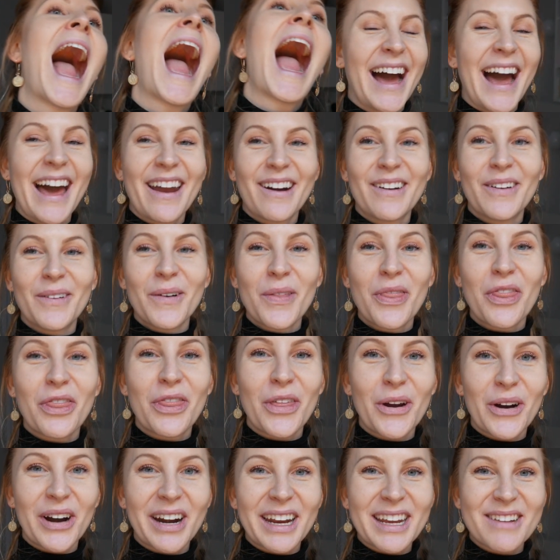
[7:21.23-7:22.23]
I don't know,
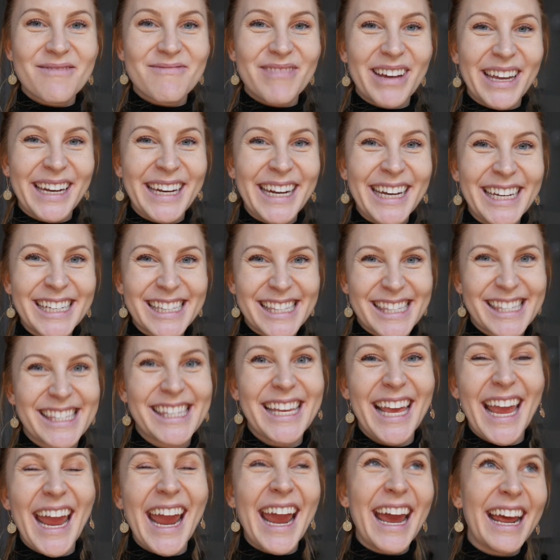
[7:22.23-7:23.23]
30 minutes
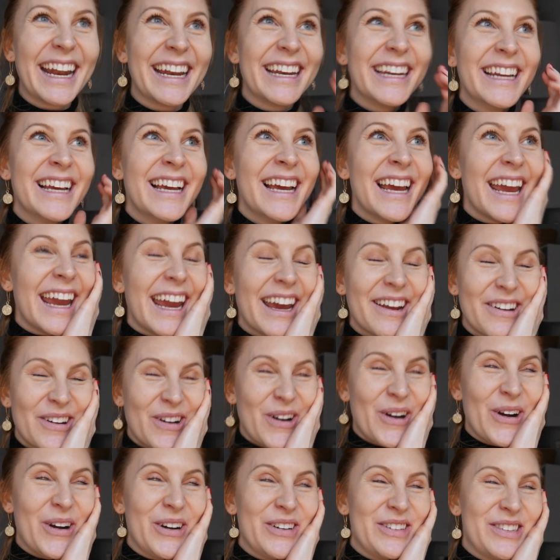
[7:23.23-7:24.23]
and it
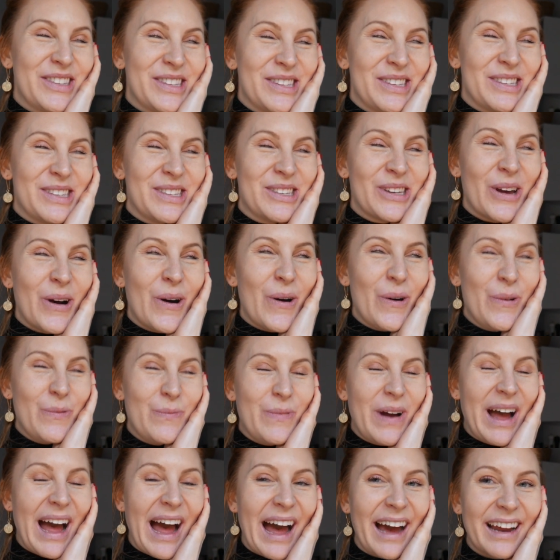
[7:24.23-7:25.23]
hurts so
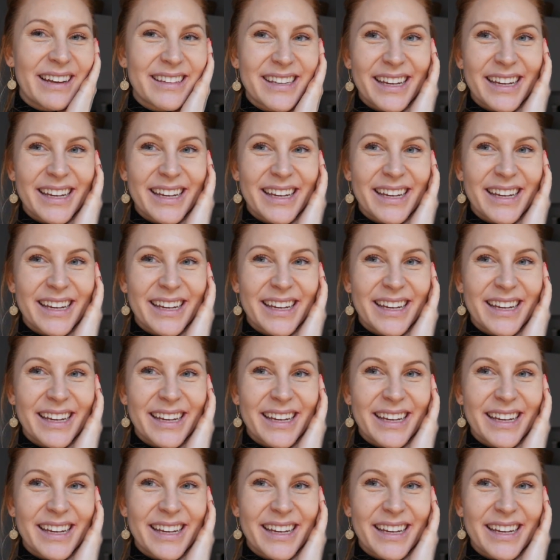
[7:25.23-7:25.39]
bad.